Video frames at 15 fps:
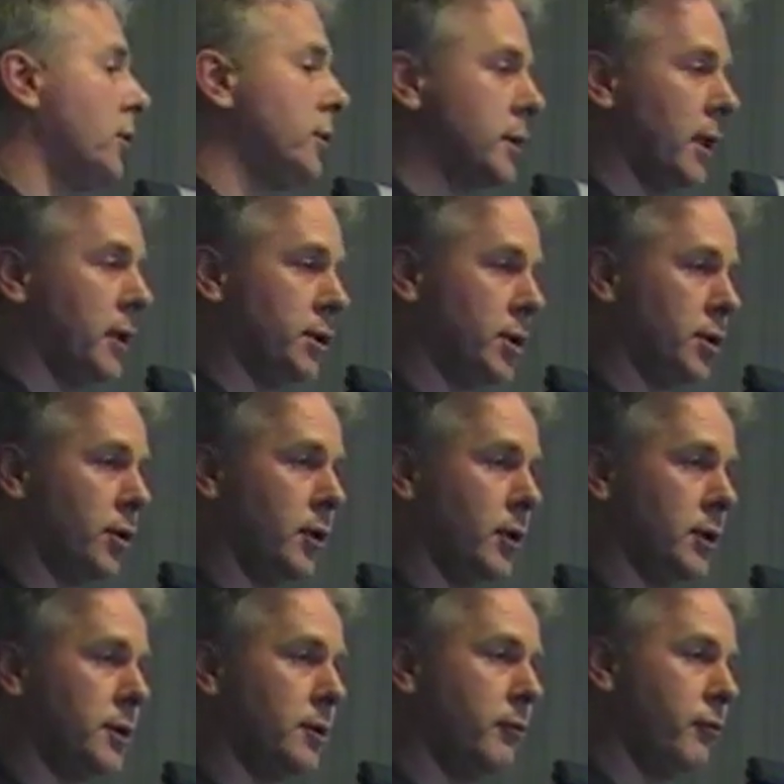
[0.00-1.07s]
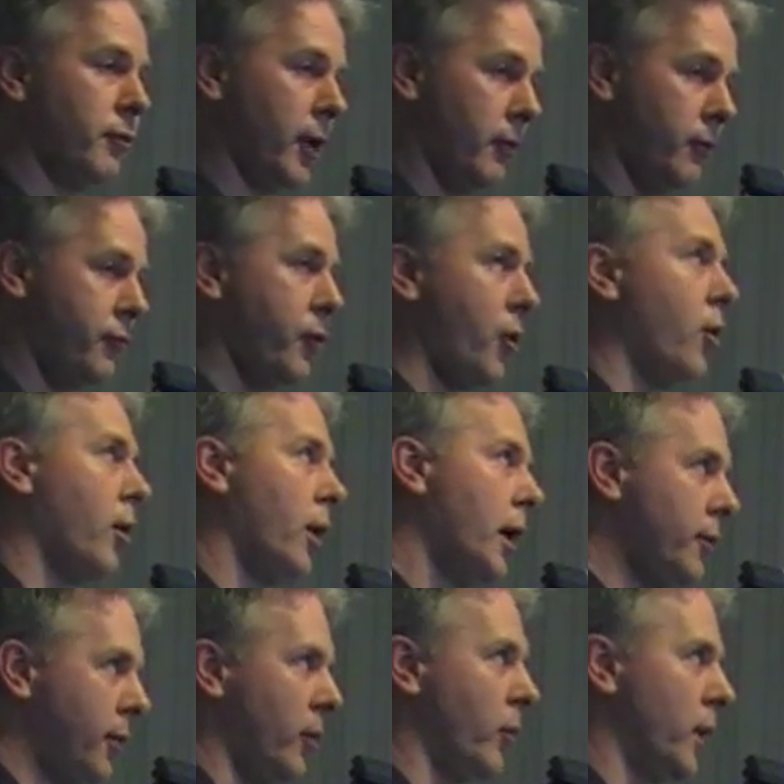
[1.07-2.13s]
also short for 4
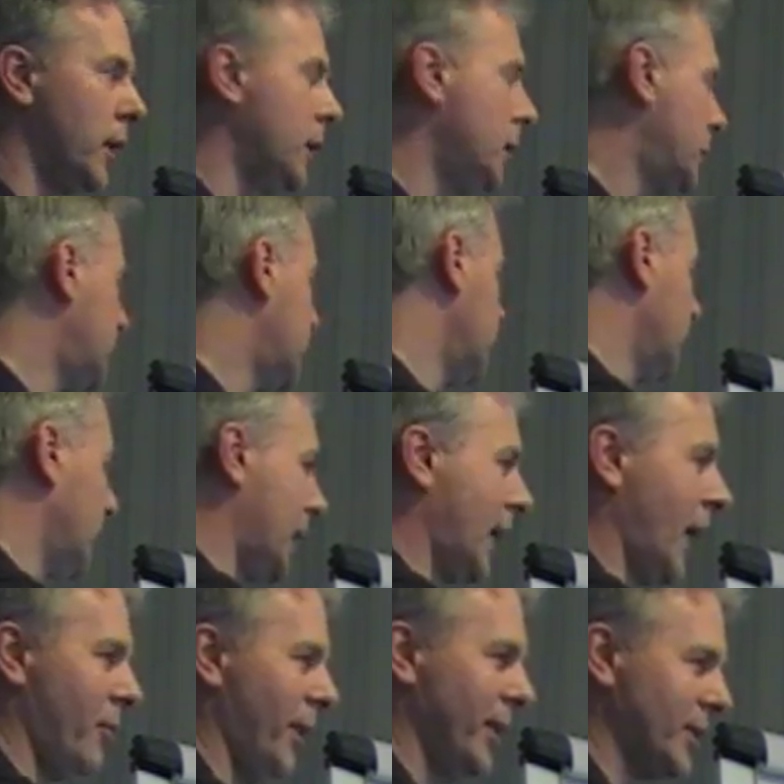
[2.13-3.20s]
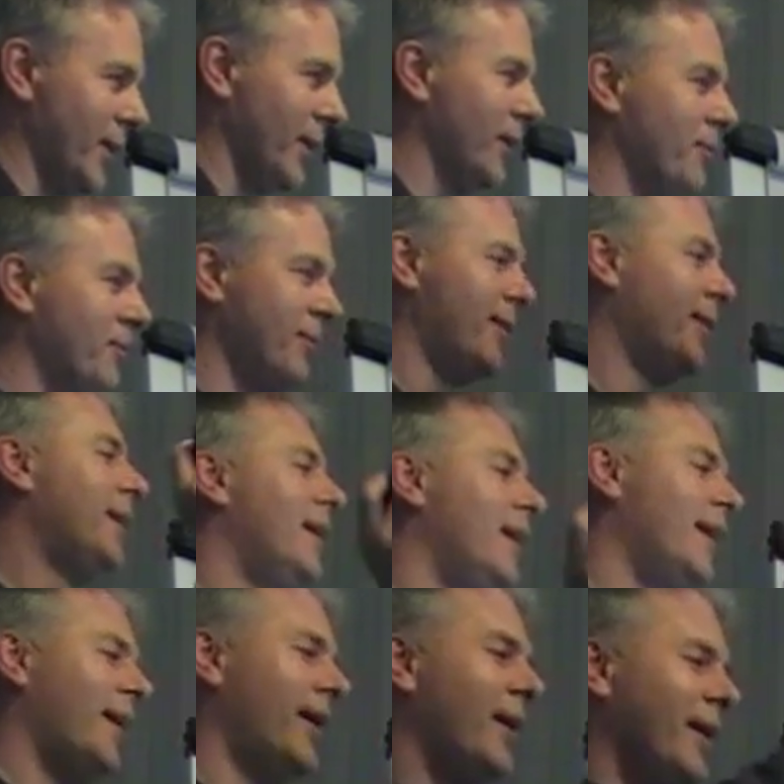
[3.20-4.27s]
other words. The Kabbalists love
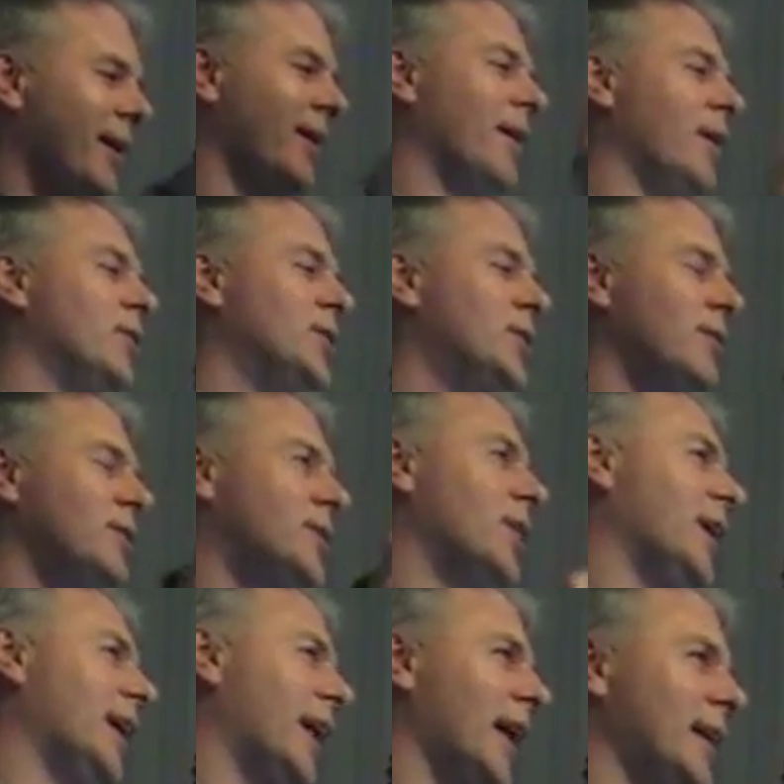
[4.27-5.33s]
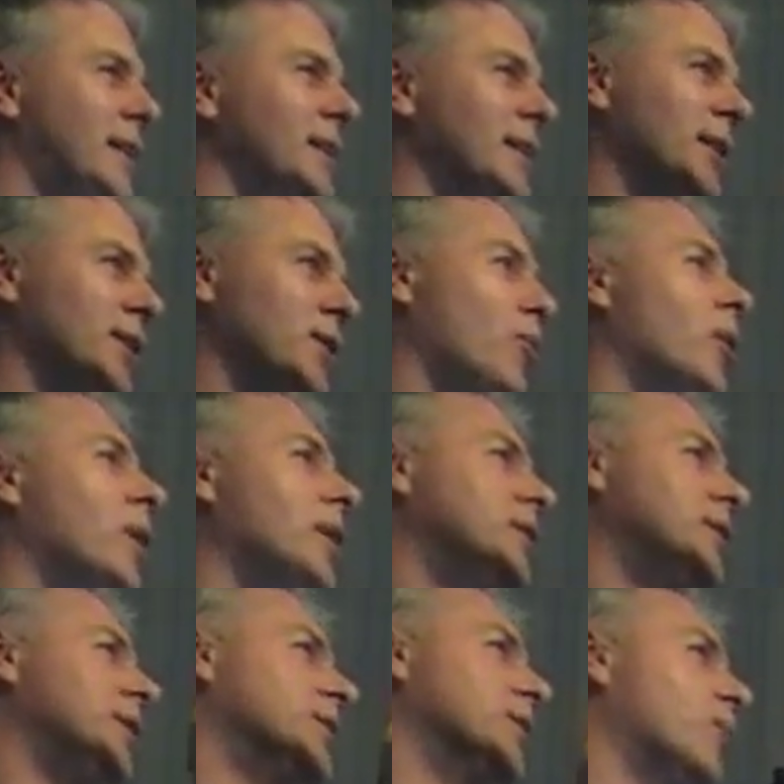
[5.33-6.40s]
turning letters into
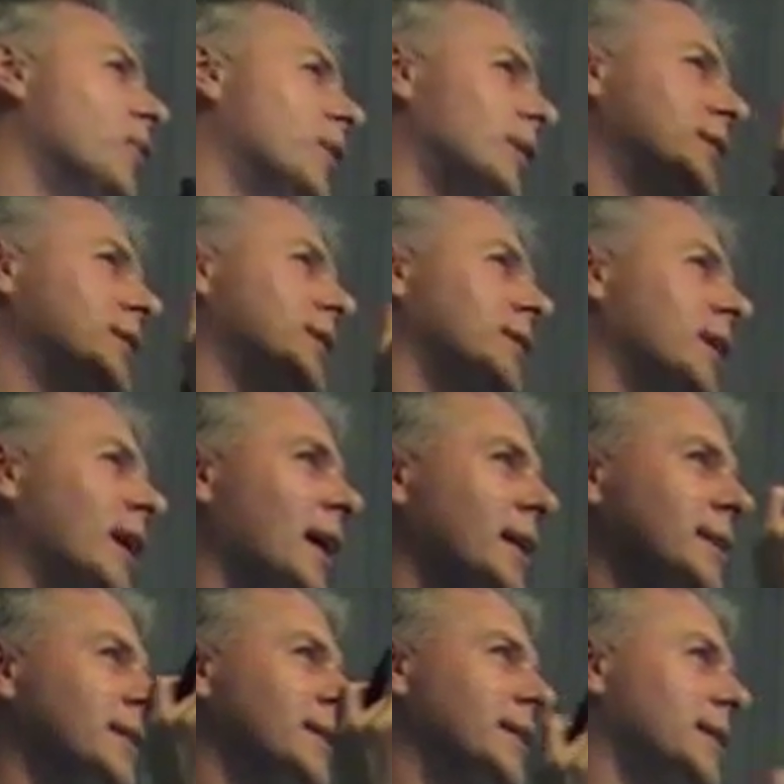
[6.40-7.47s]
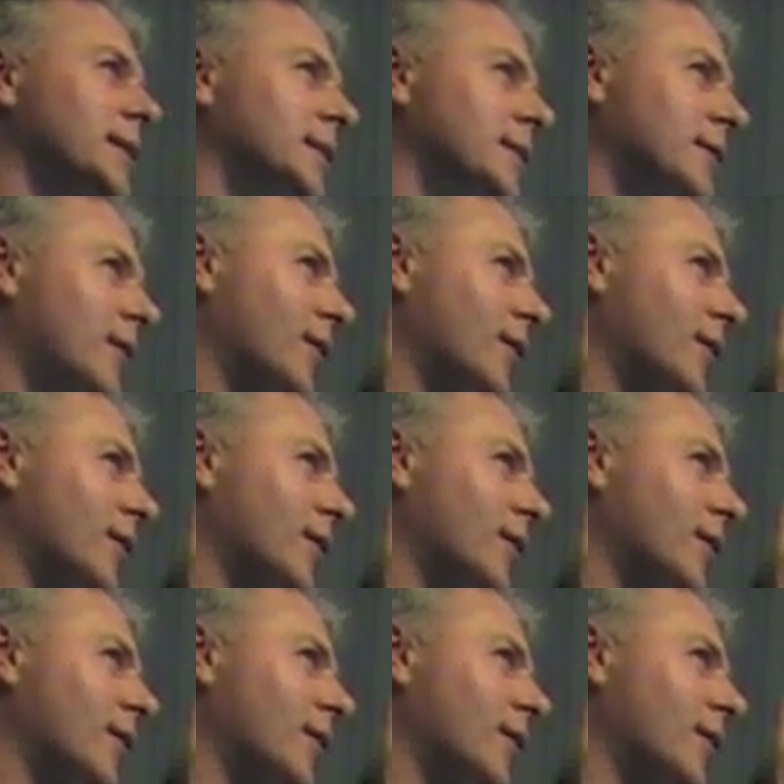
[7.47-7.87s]
words, into letters, into